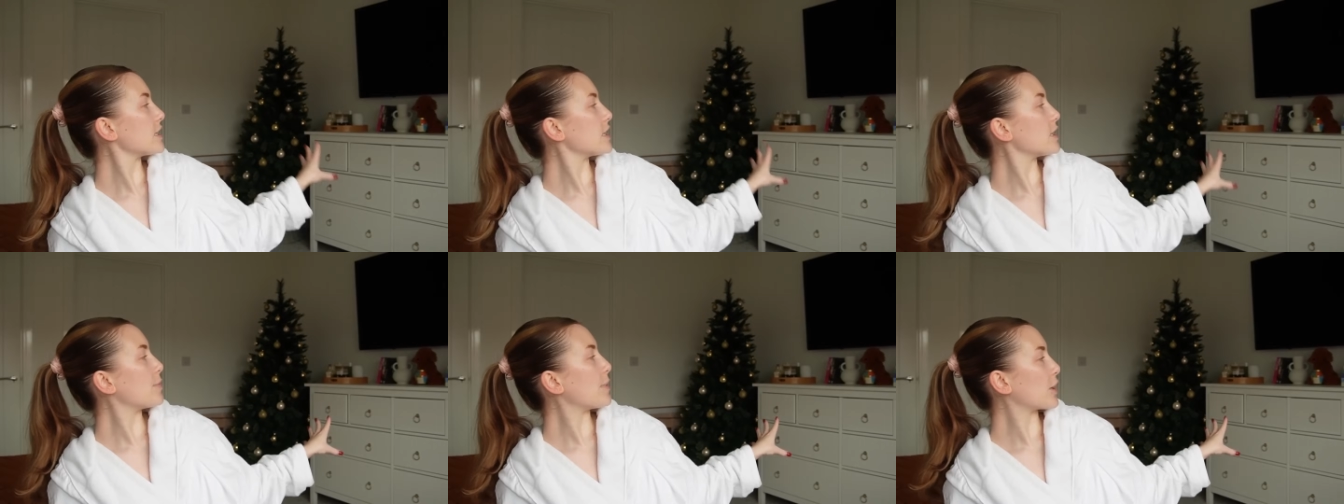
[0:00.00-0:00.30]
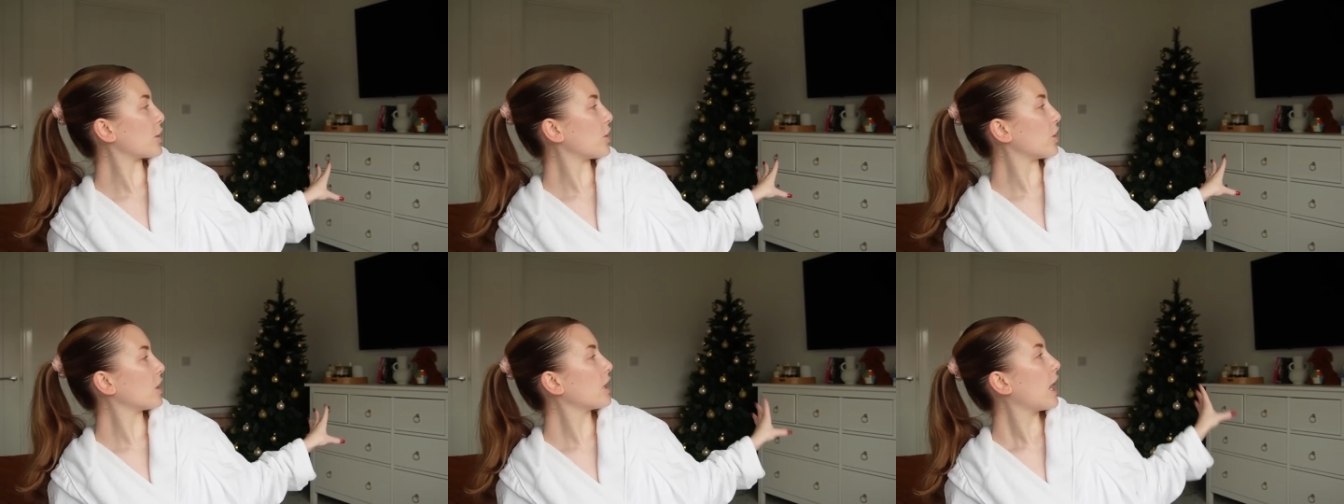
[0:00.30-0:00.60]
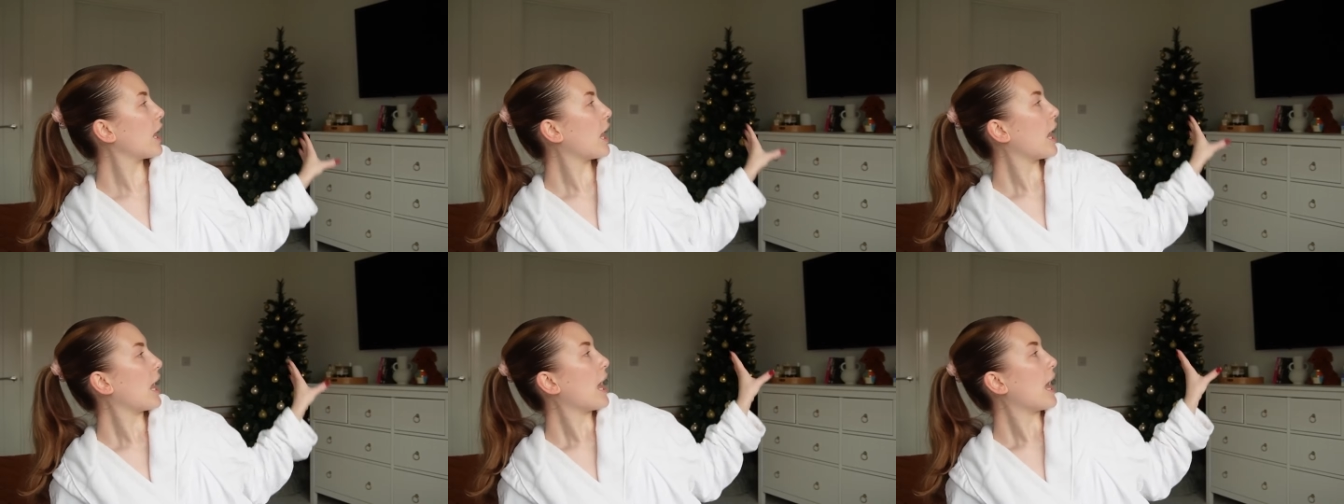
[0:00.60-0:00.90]
in the
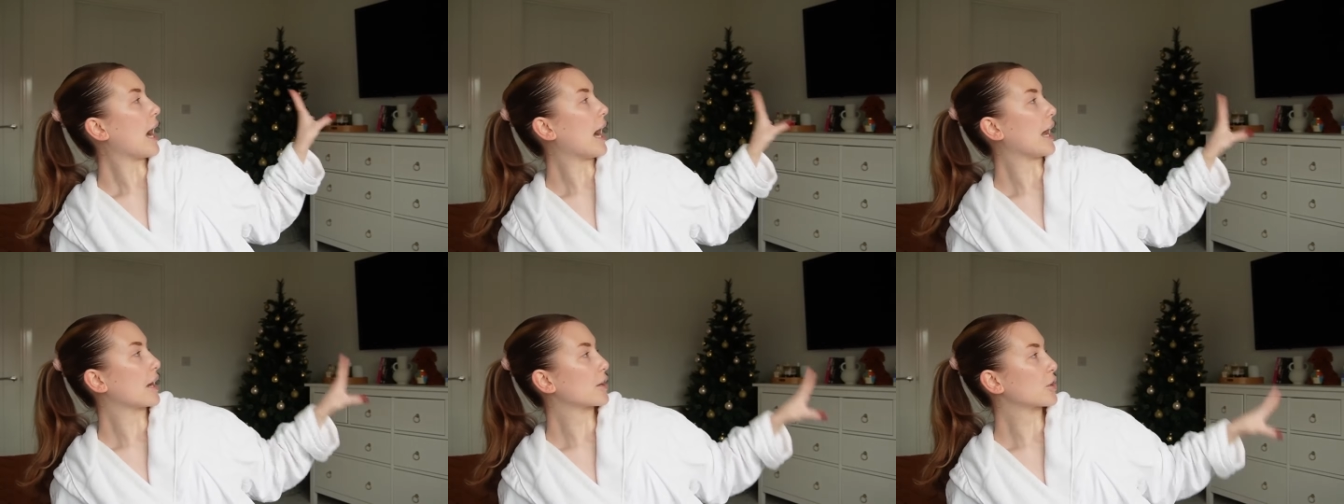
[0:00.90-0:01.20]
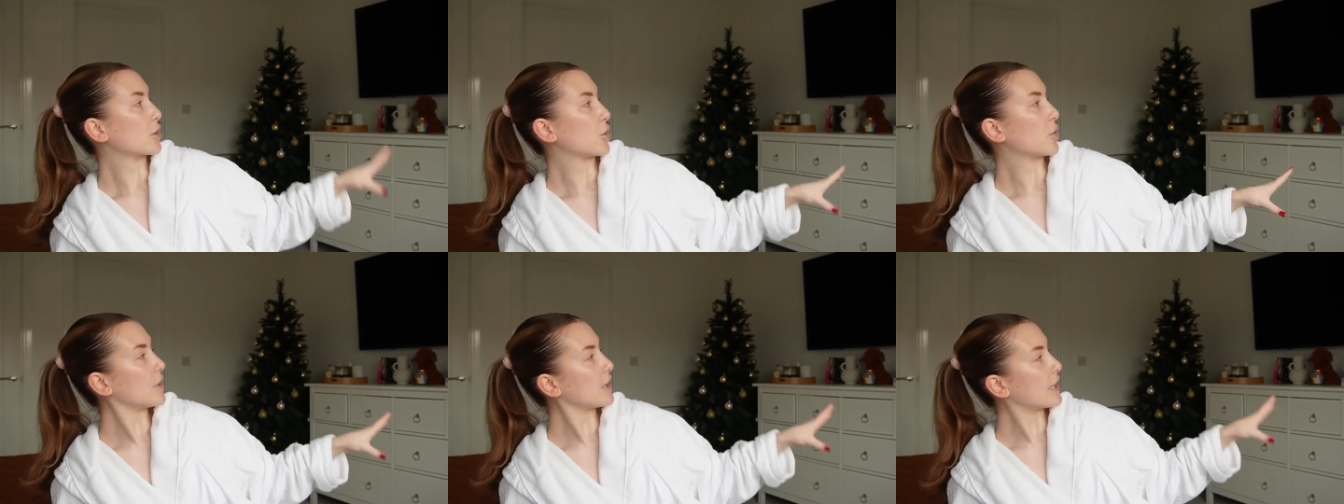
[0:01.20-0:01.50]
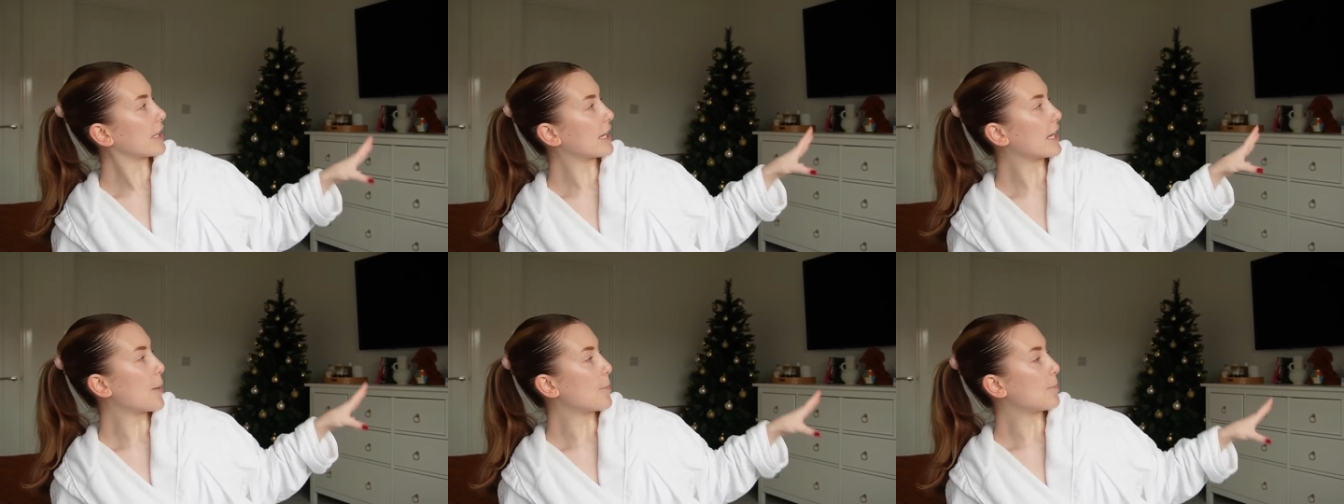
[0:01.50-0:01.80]
middle, and
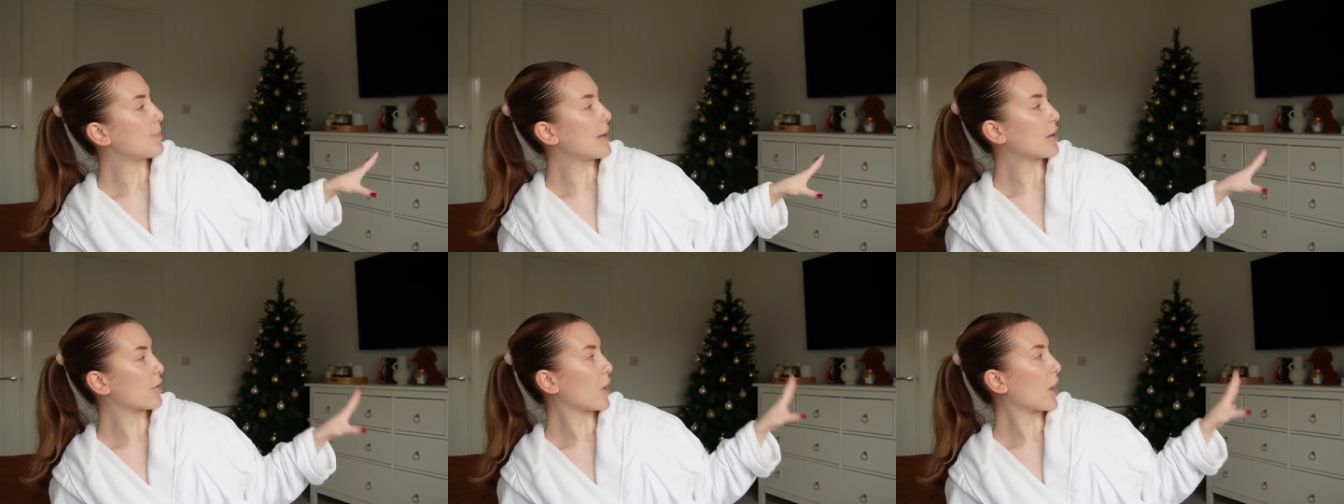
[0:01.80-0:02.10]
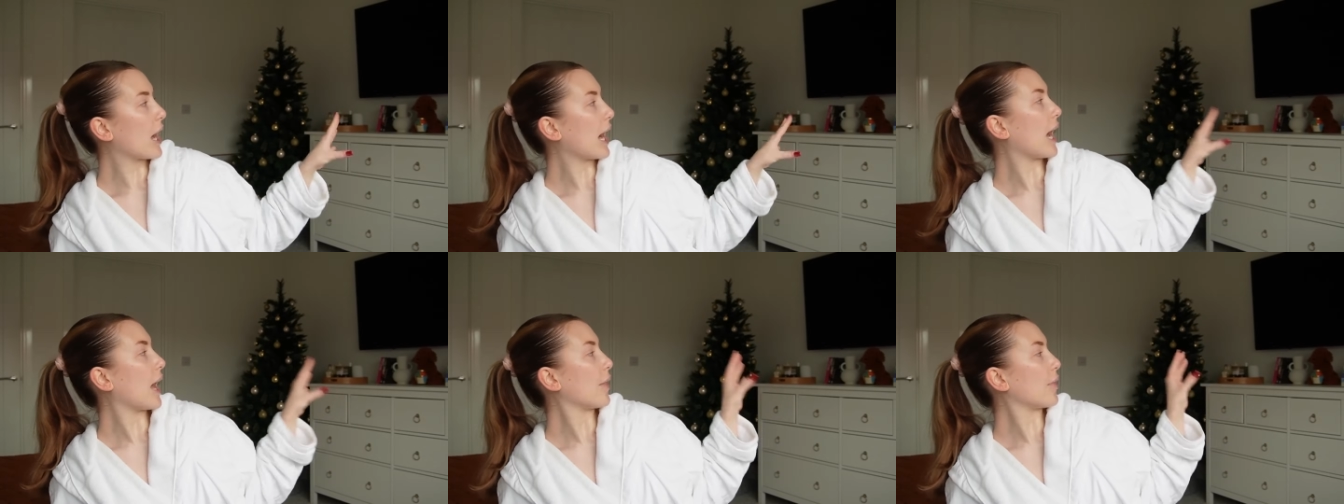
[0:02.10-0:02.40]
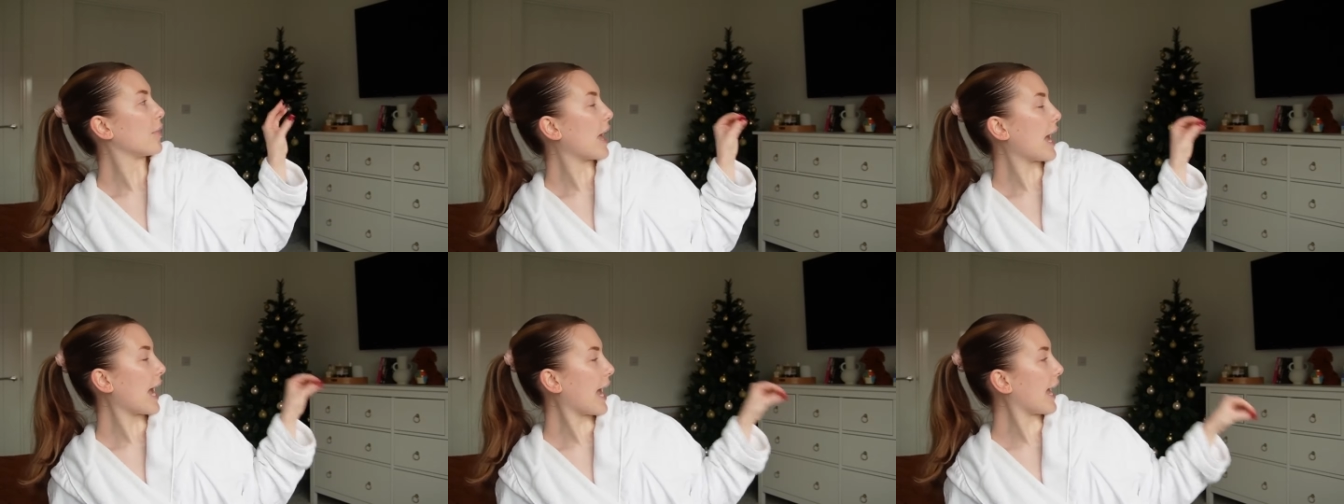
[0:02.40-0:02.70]
currently a mirror
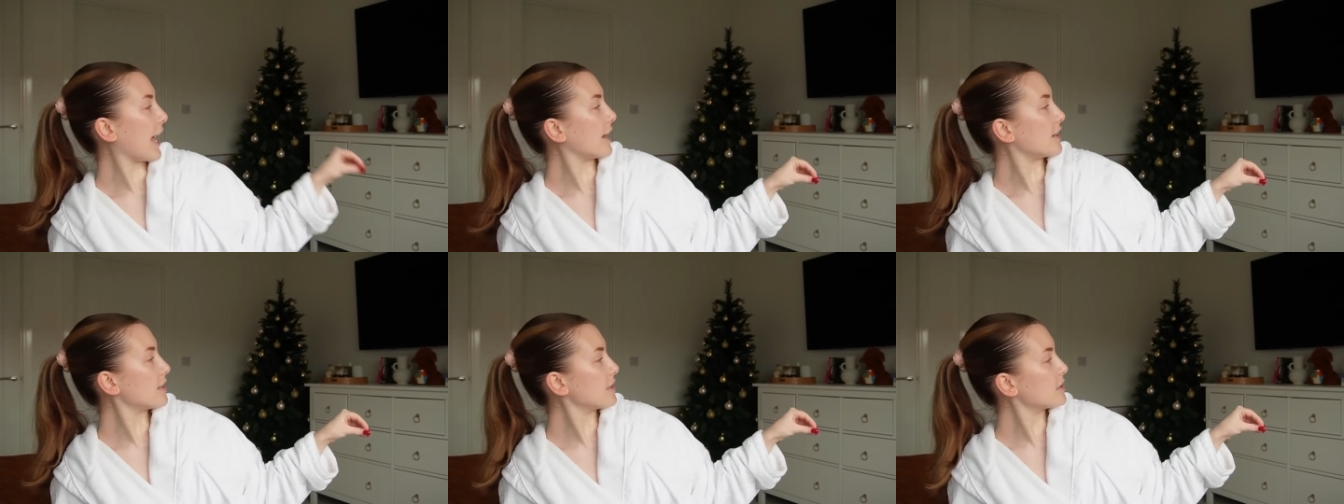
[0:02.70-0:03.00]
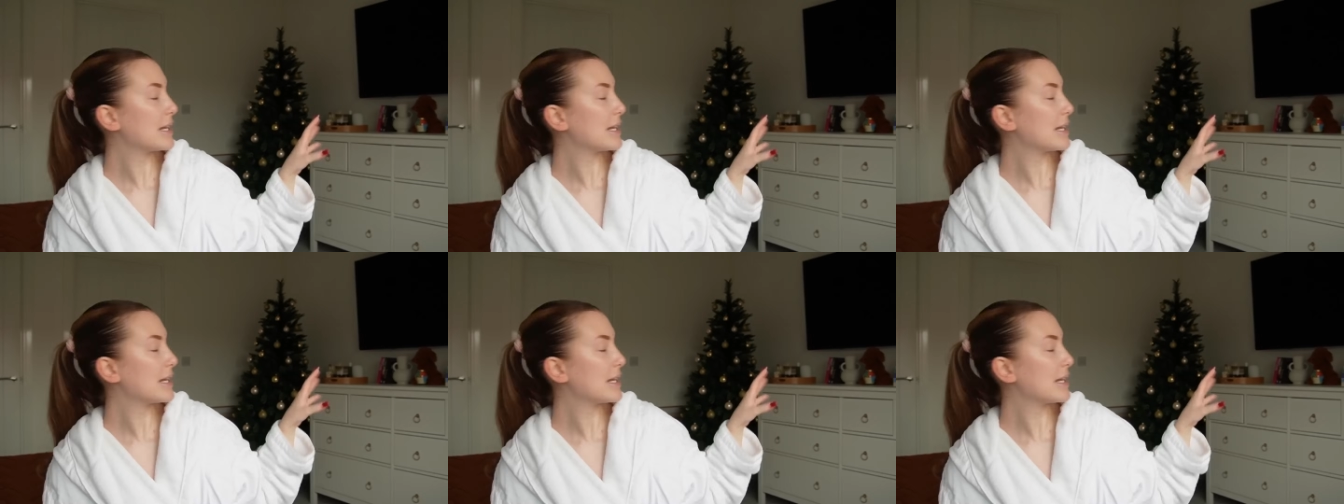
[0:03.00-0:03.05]
at the end.